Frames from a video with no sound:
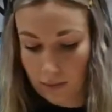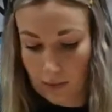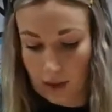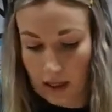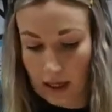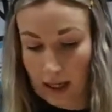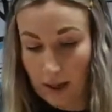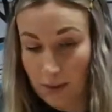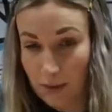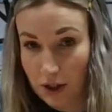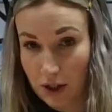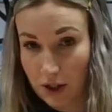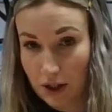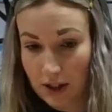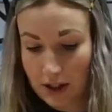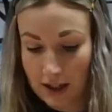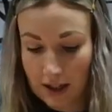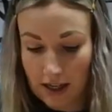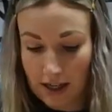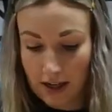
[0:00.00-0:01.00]
And I'm just going
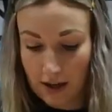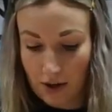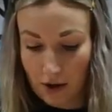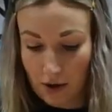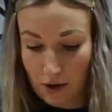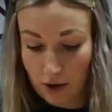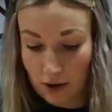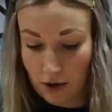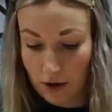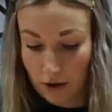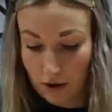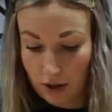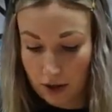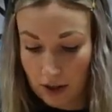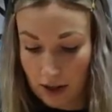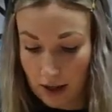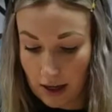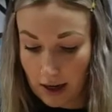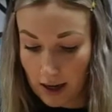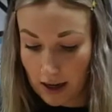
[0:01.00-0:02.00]
to stick those onto
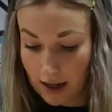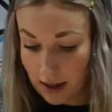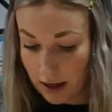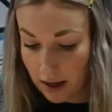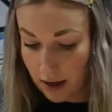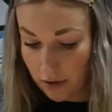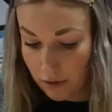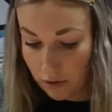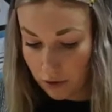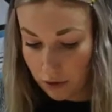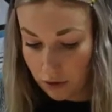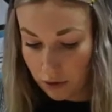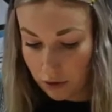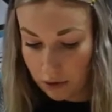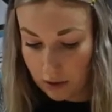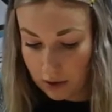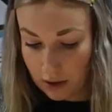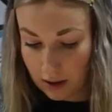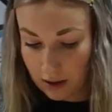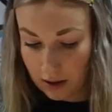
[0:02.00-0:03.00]
the line that I've
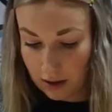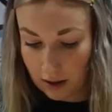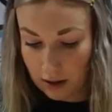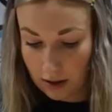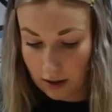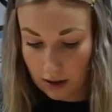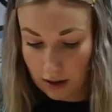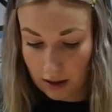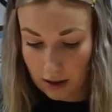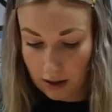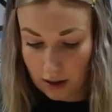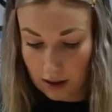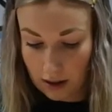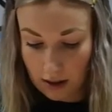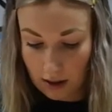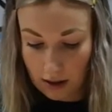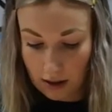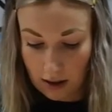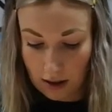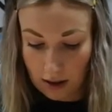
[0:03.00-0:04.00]
drawn,
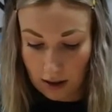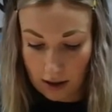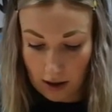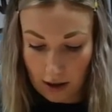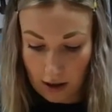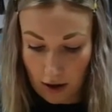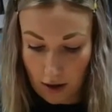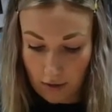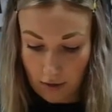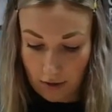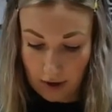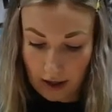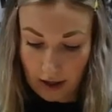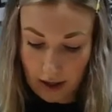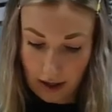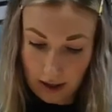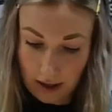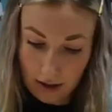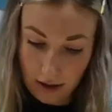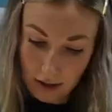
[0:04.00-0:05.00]
and hopefully
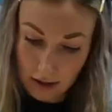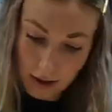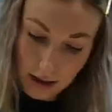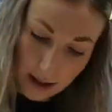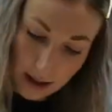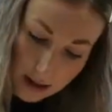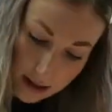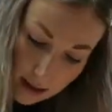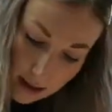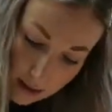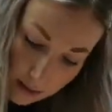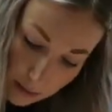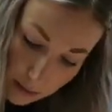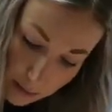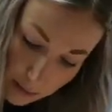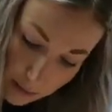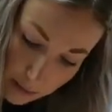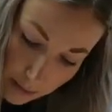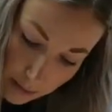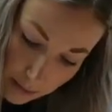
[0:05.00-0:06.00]
they're going to look like little
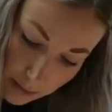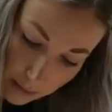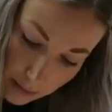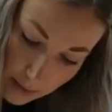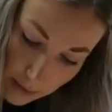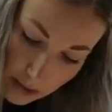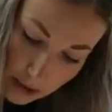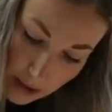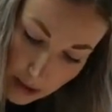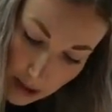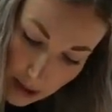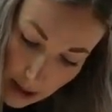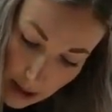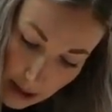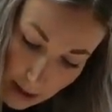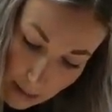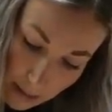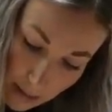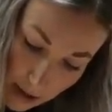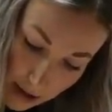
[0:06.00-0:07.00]

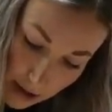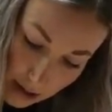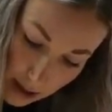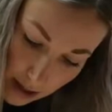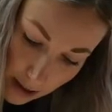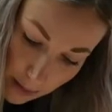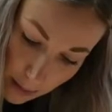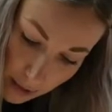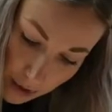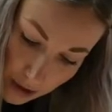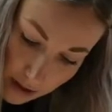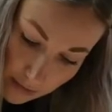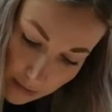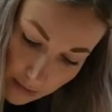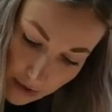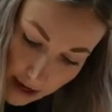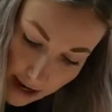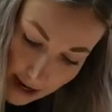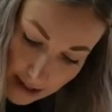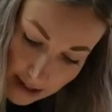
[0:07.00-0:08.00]
birthday bunting
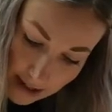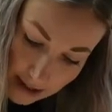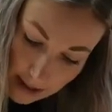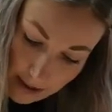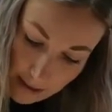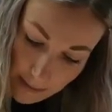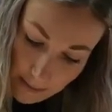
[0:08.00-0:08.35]
flags.